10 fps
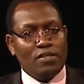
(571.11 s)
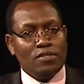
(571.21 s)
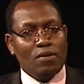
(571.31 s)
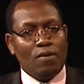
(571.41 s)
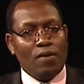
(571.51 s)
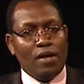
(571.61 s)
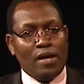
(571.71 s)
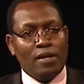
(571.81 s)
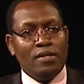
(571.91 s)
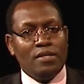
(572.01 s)
So
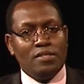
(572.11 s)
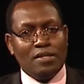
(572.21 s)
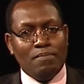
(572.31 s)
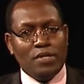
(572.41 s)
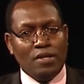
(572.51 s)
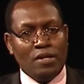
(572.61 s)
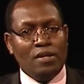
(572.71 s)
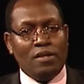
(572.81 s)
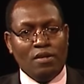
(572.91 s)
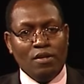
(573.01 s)
somebody
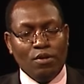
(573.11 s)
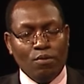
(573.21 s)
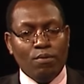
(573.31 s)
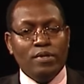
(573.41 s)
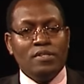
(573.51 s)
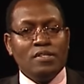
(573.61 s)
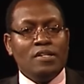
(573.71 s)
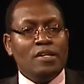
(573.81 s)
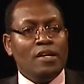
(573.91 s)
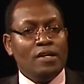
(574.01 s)
who is
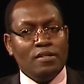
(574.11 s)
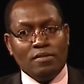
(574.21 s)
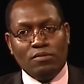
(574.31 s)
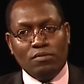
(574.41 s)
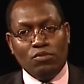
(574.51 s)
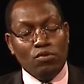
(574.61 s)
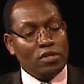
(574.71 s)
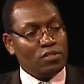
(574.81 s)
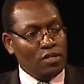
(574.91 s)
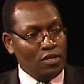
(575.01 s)
in New
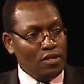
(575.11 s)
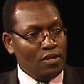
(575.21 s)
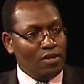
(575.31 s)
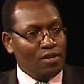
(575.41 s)
York City